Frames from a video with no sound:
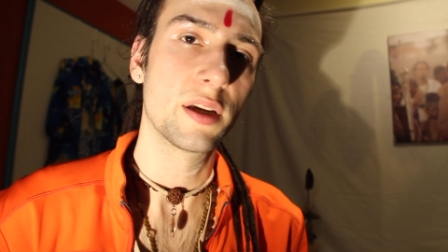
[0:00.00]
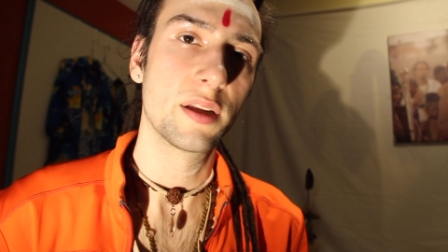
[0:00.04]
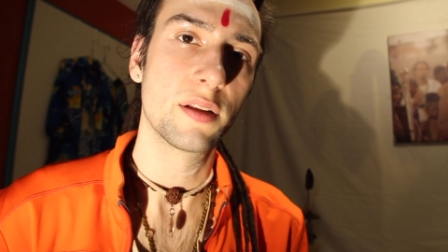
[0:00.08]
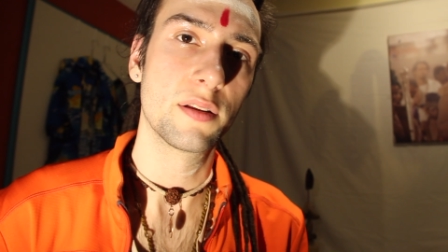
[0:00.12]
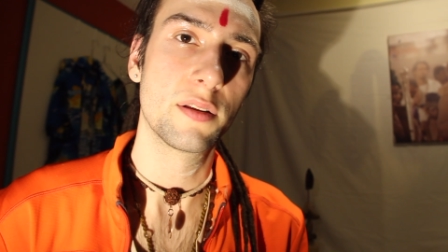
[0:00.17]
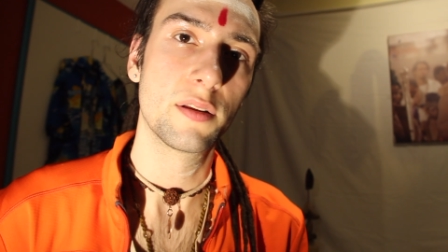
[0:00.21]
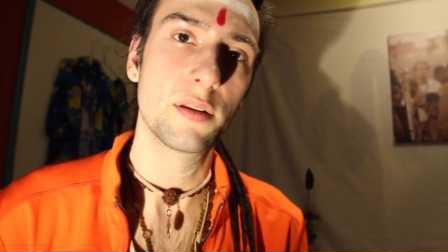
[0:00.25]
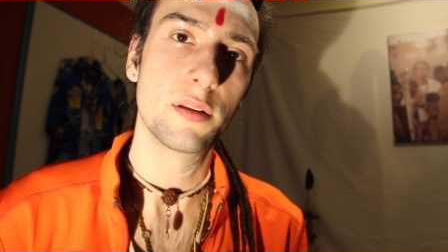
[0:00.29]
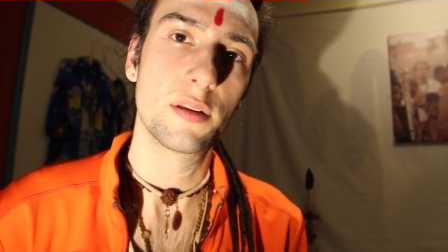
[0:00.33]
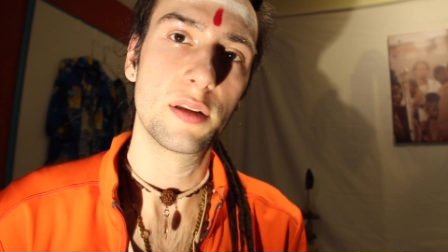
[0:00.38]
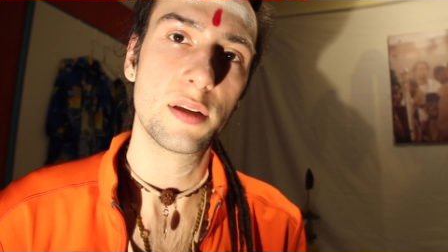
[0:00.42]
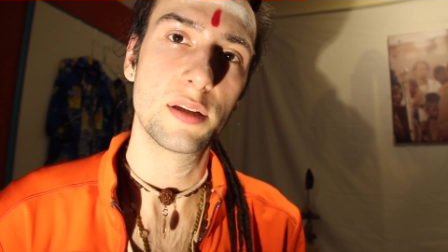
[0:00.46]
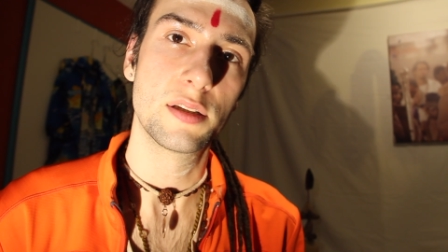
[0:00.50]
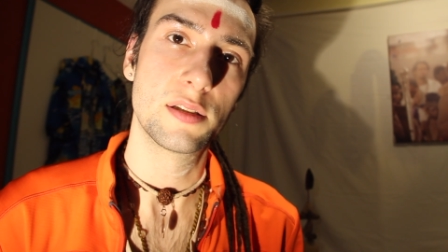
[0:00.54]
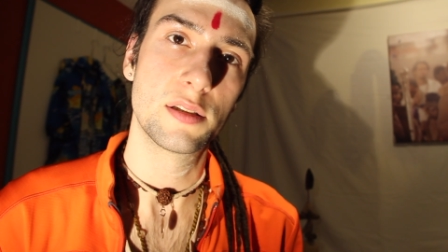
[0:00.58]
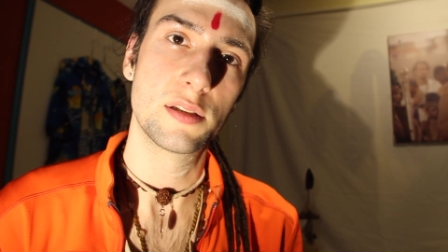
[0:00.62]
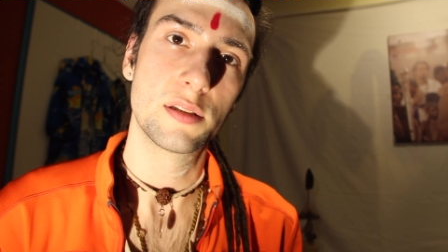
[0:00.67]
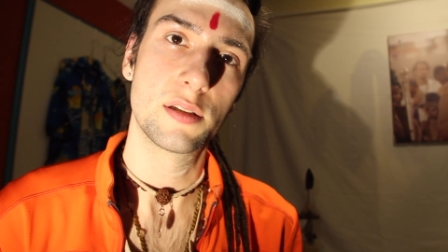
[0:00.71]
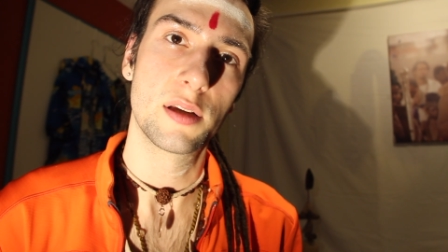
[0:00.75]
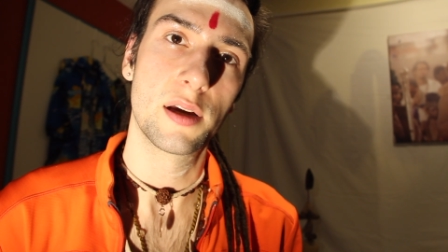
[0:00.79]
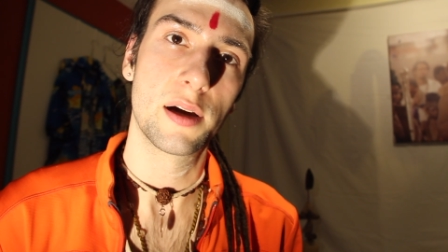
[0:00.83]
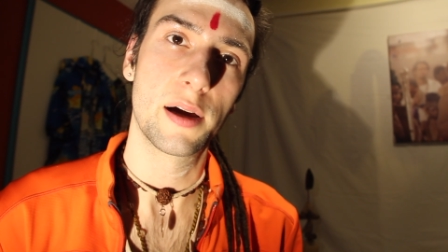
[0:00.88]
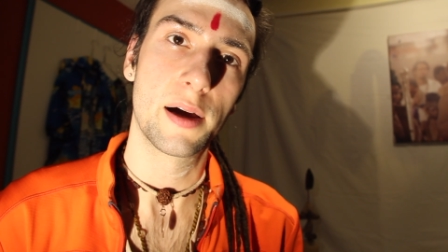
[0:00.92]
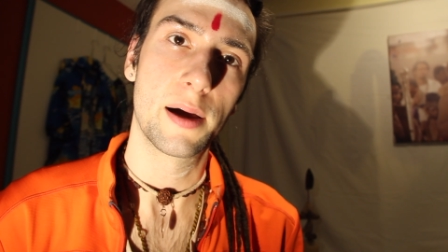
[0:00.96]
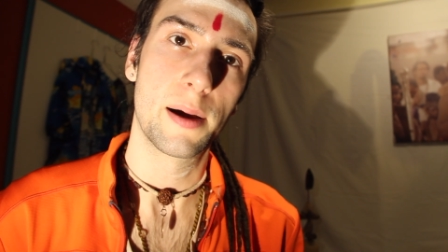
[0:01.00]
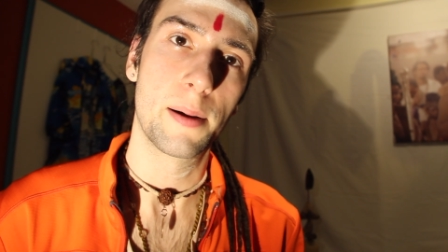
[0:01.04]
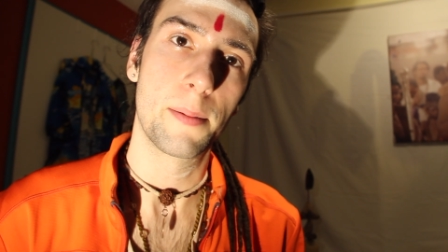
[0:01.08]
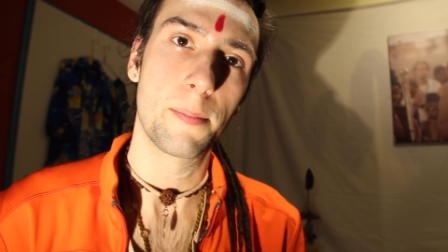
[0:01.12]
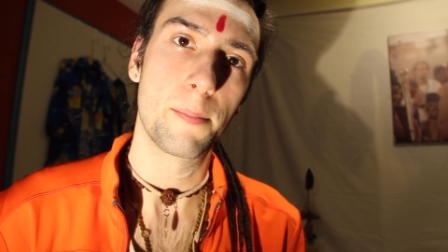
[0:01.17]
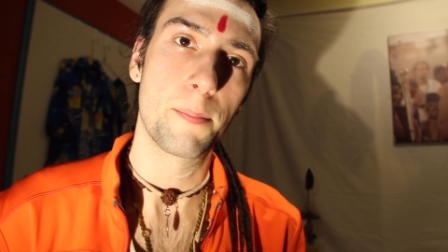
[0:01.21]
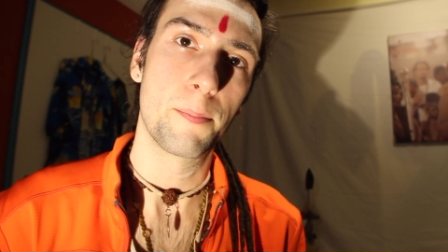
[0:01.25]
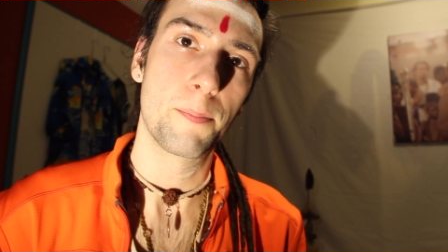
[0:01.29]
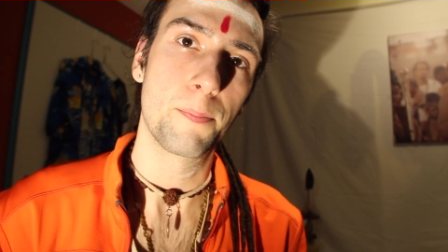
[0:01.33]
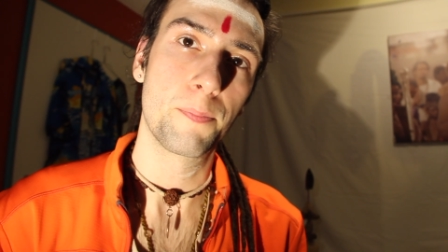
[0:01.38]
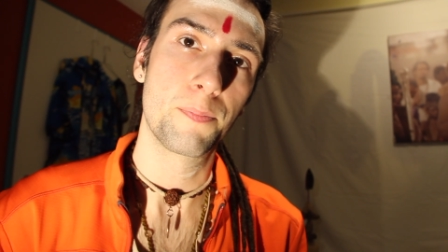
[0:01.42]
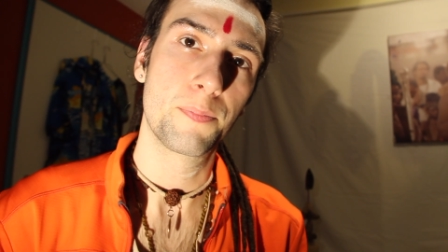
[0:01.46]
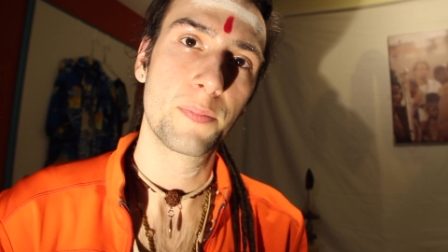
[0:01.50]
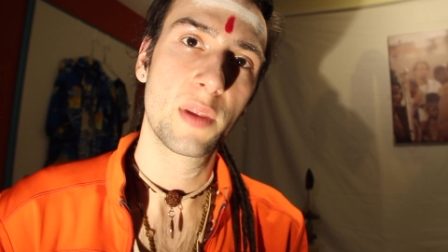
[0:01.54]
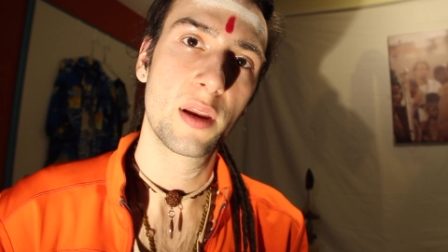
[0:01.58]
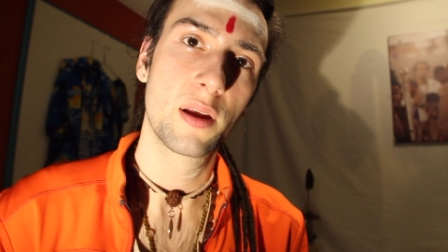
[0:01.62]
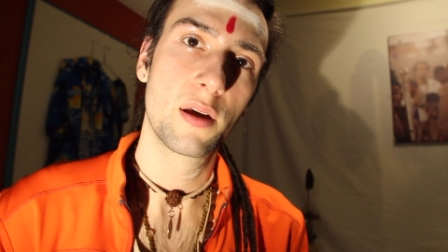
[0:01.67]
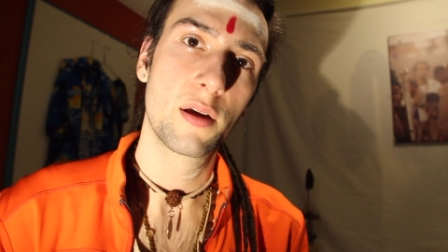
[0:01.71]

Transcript: in this um,